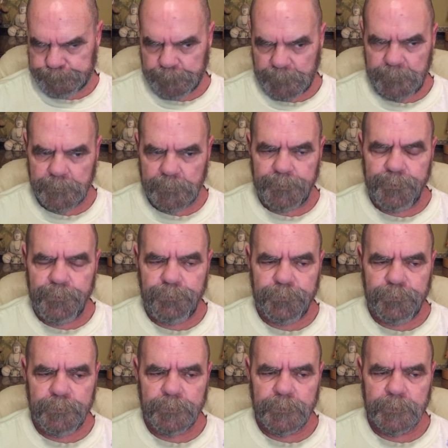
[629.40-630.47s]
In
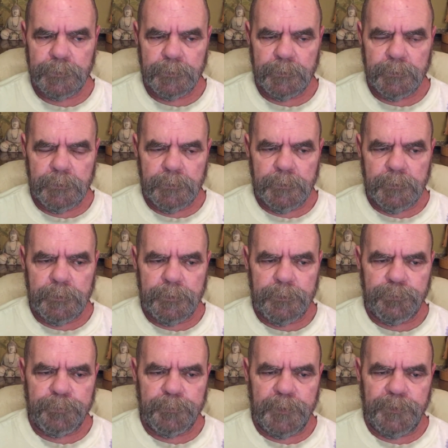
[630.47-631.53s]
closing, it
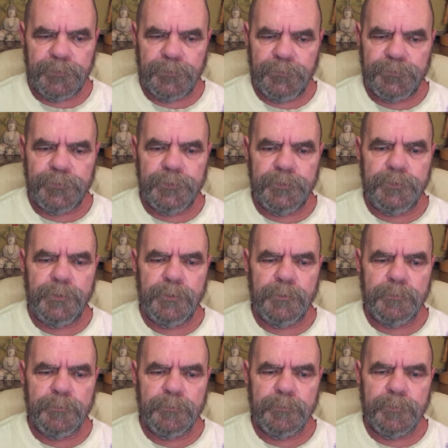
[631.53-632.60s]
is my sincere
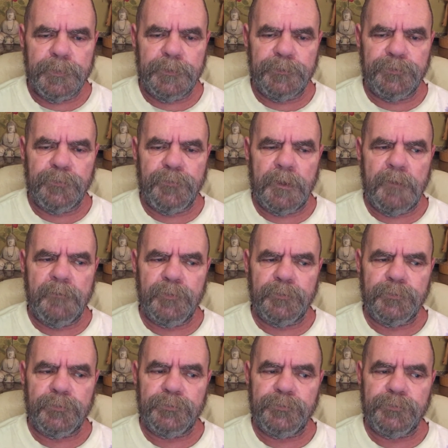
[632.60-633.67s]
hope that
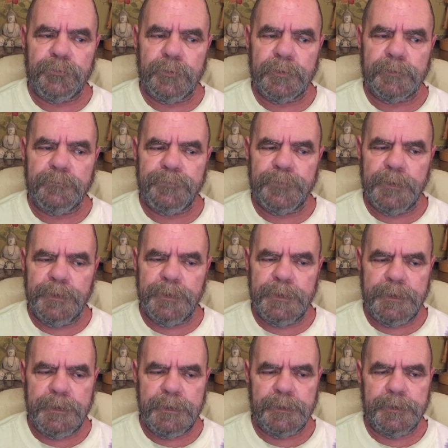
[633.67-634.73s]
survivors of Straight can find the
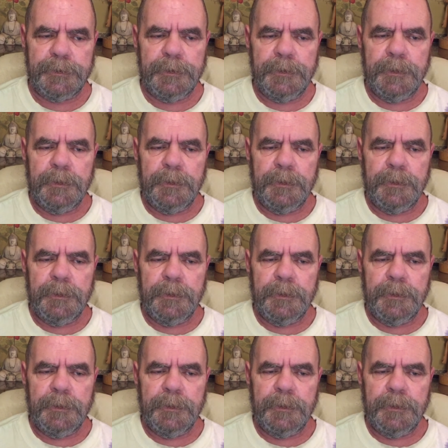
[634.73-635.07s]
healing